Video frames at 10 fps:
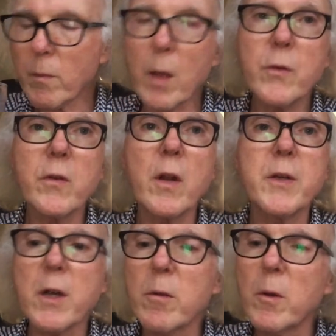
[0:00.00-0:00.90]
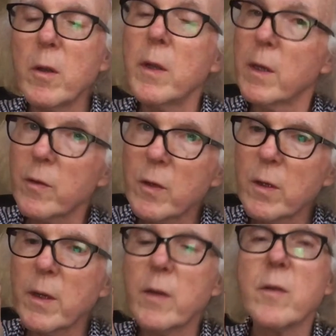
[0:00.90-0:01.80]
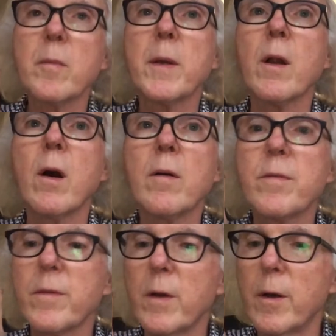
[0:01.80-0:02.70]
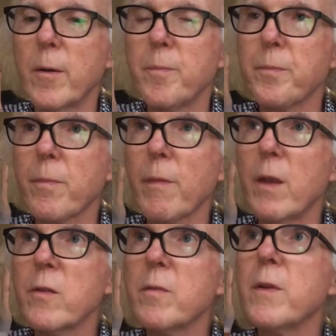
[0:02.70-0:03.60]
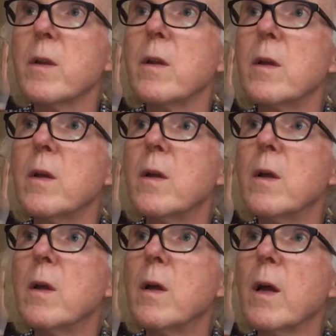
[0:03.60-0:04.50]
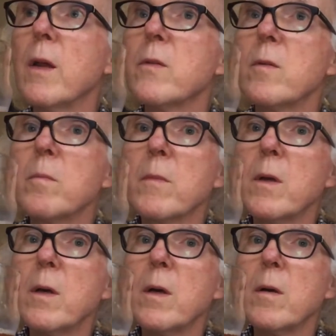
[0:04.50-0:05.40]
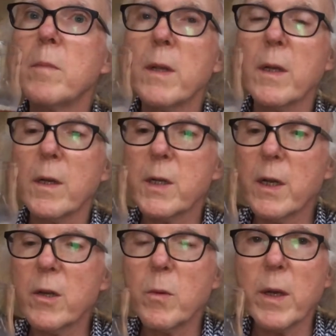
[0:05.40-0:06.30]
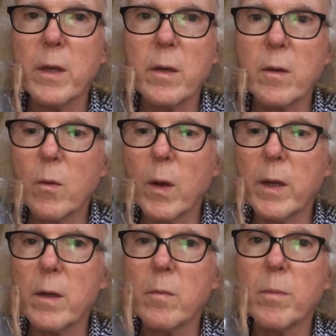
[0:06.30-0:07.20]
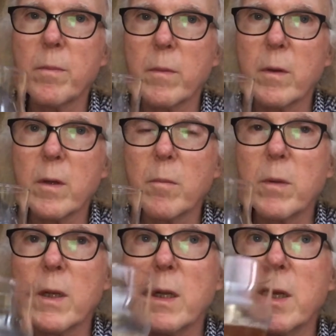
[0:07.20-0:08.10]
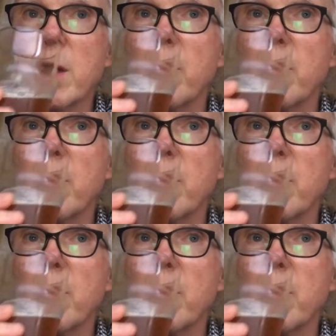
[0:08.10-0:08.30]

It's not terrible. It still tastes a bit off, as if it hasn't been attenuated quite completely.